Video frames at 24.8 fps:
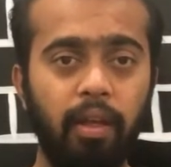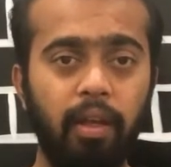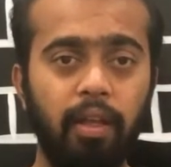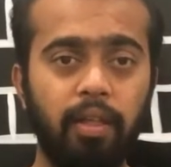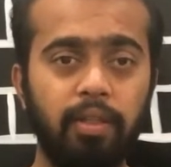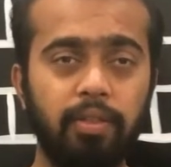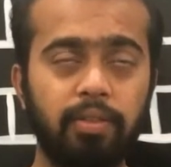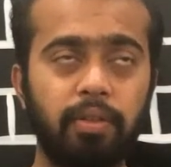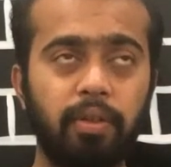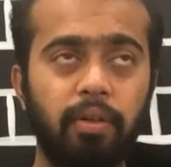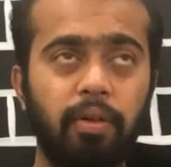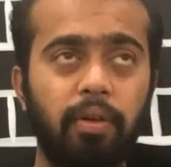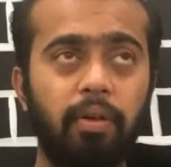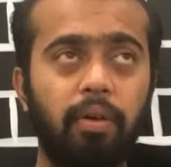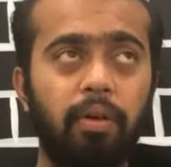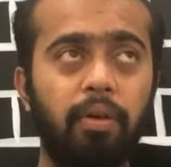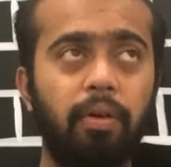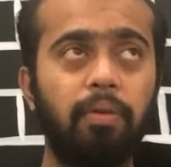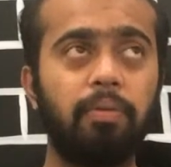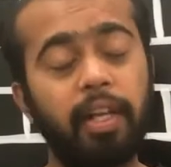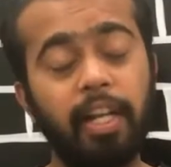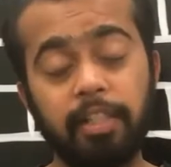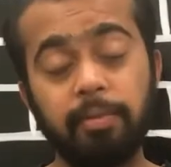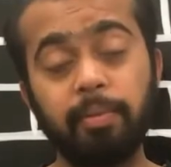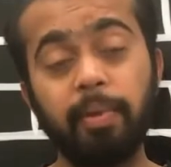So
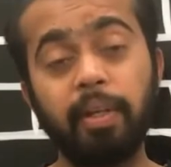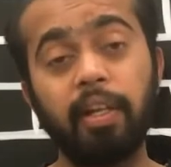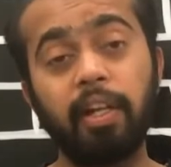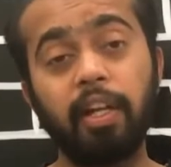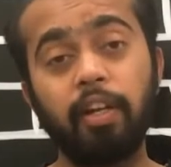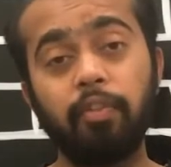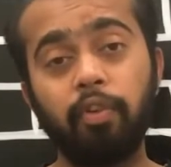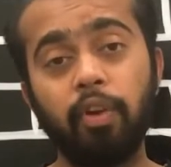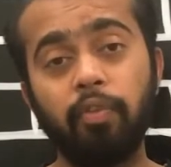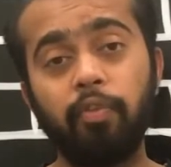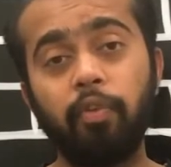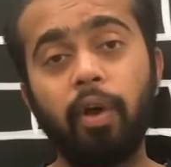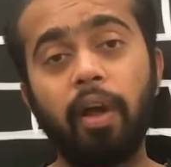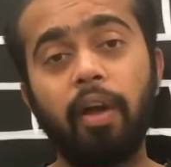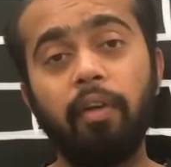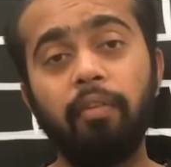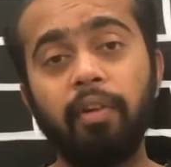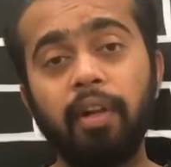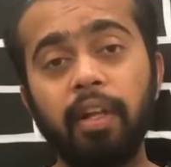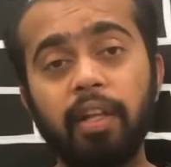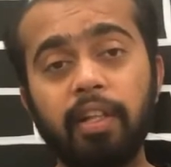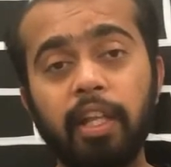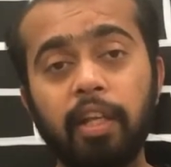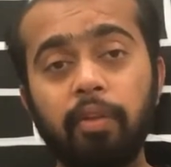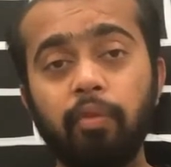let's be grateful for
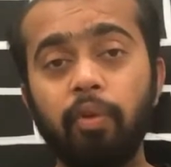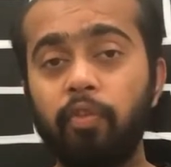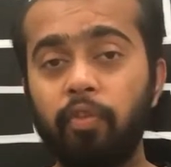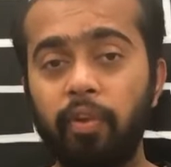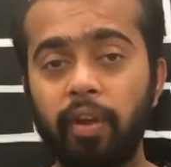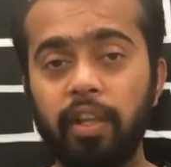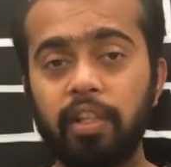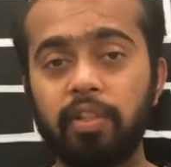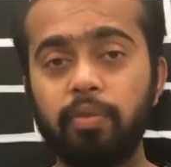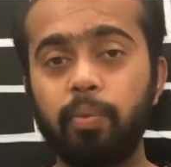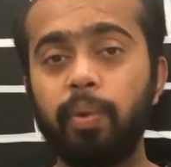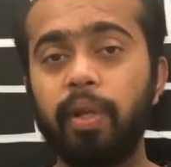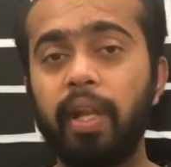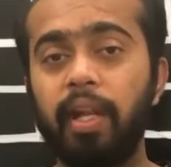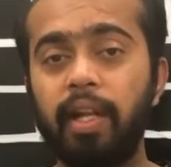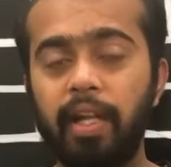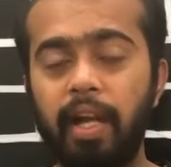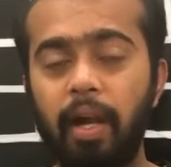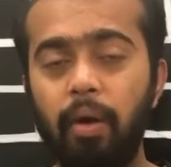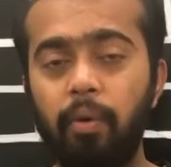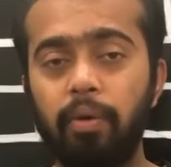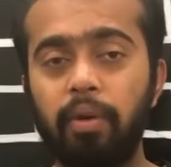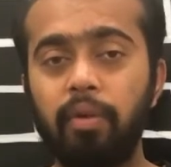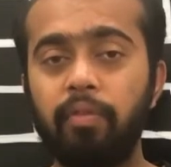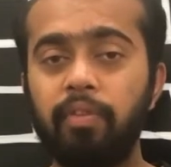everything we face, we
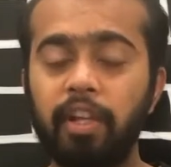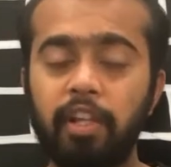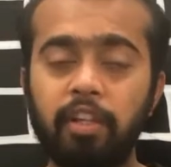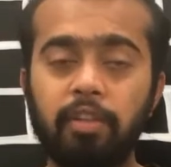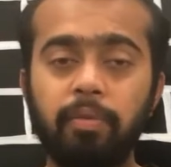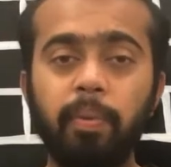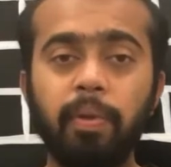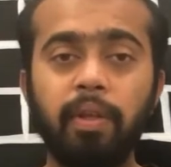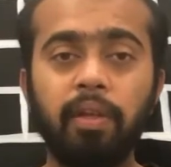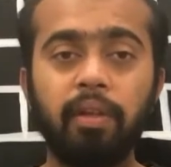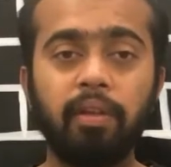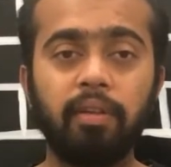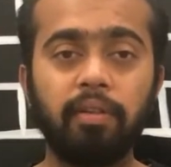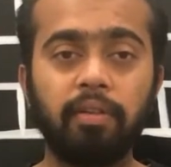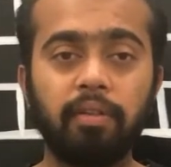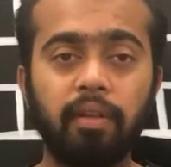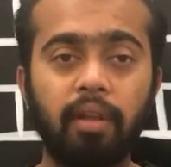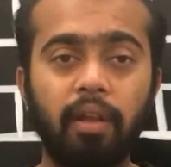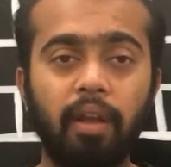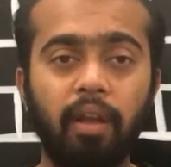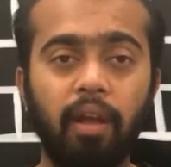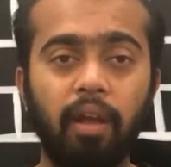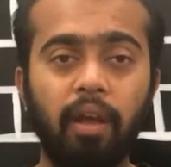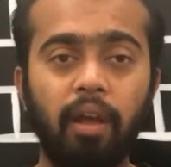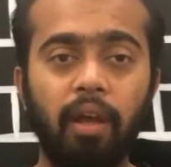encounter, we experience.
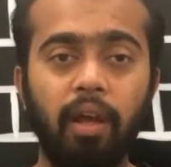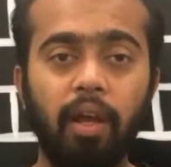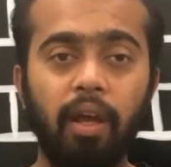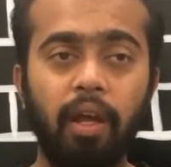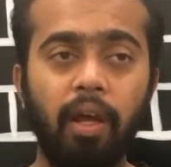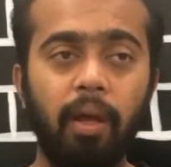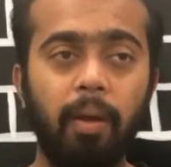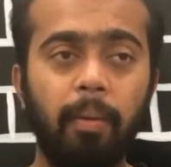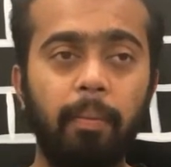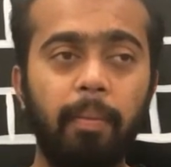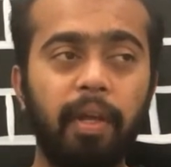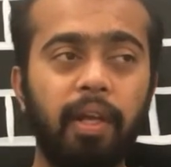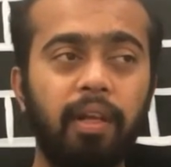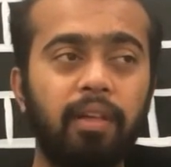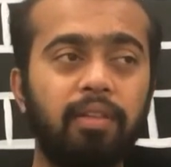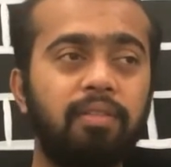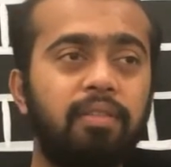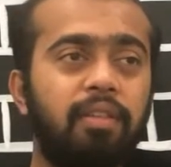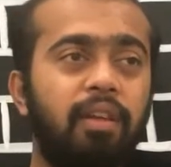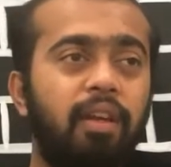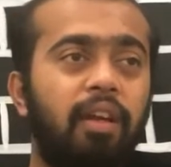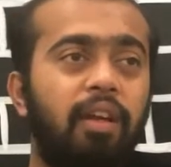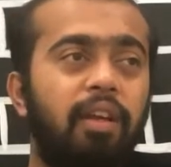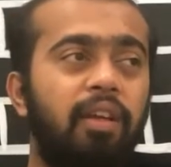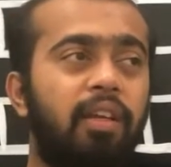Because
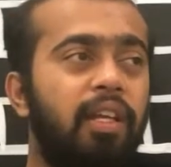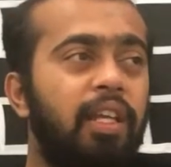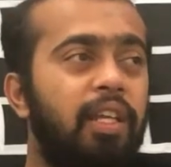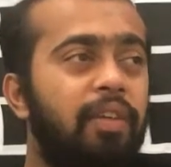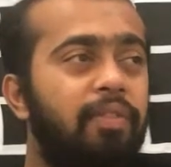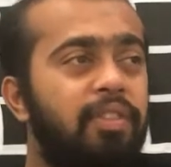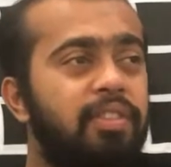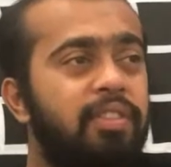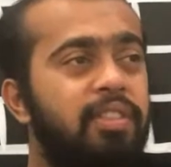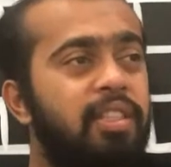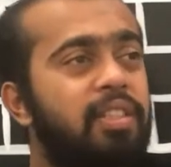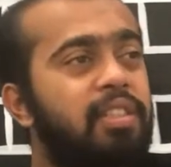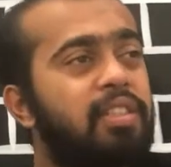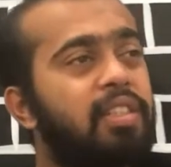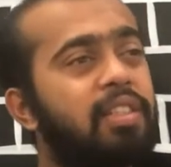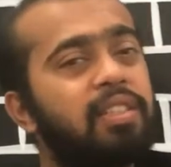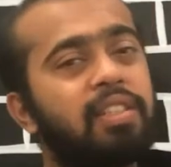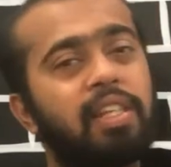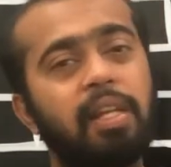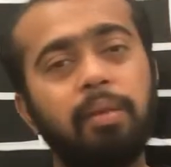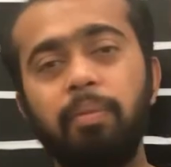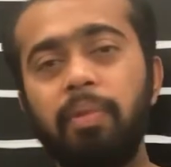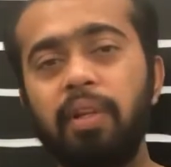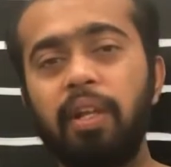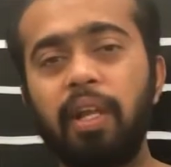even success
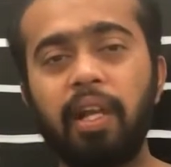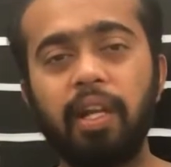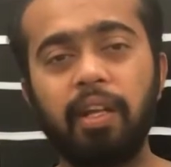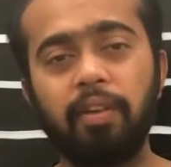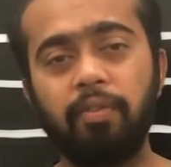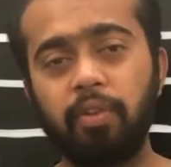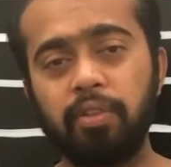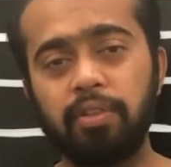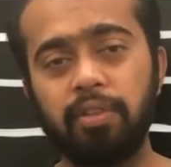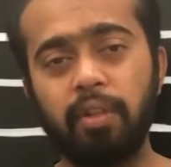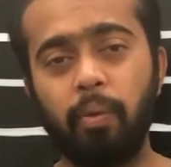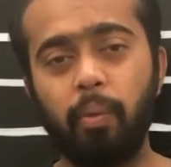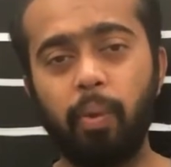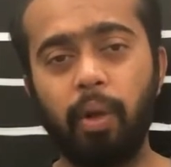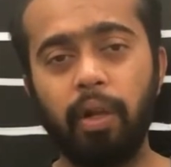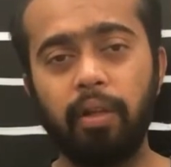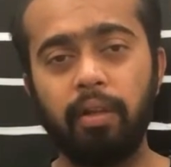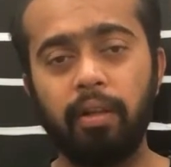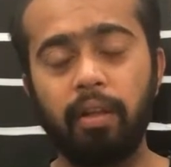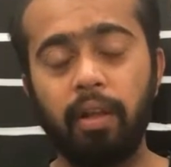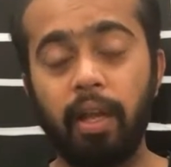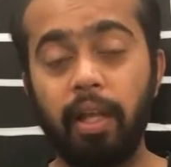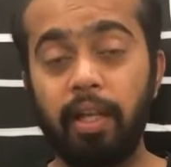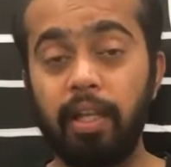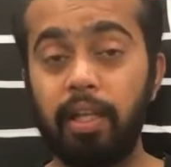can be negative for someone,
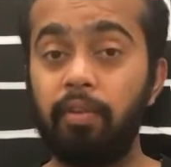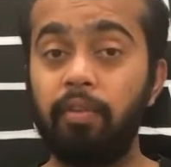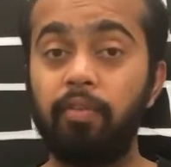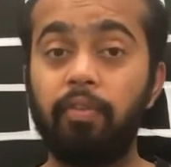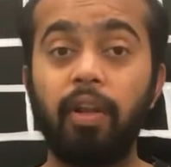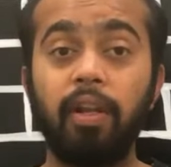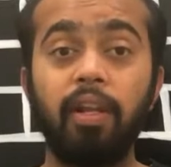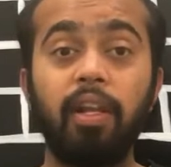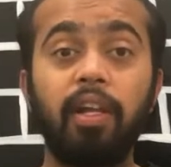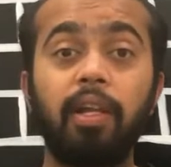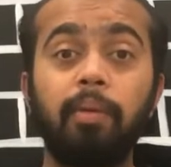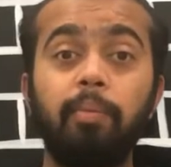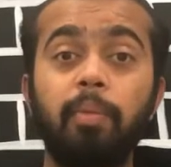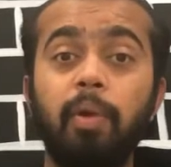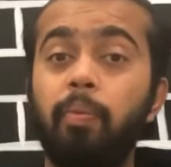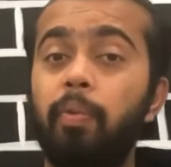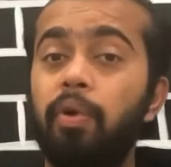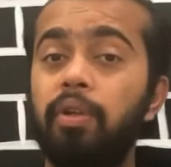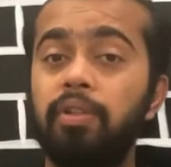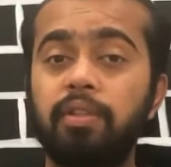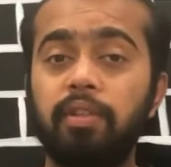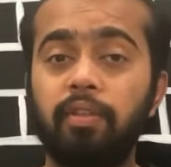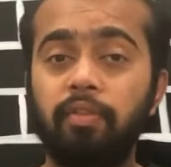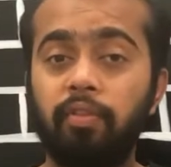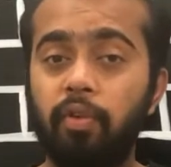and even failure can be
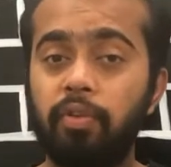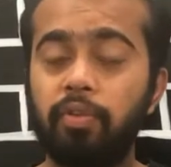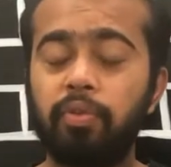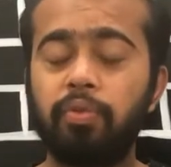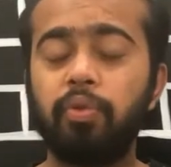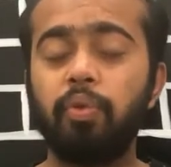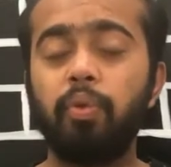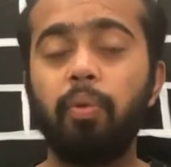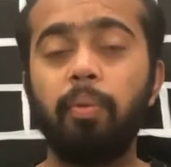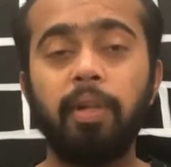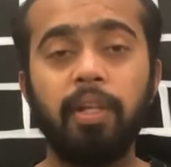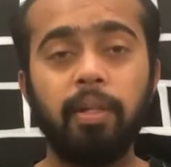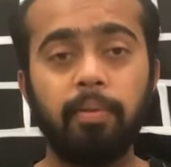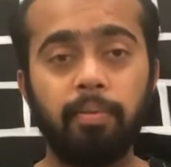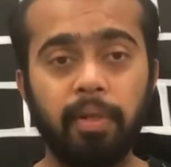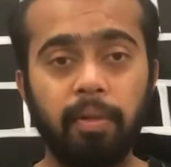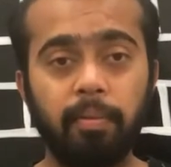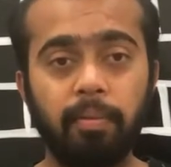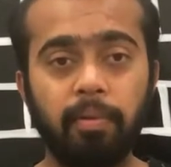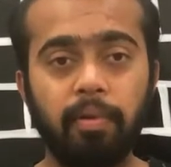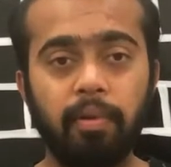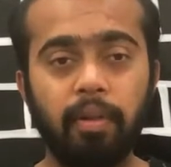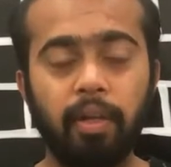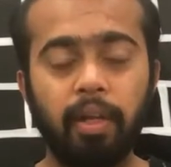positive for so many people.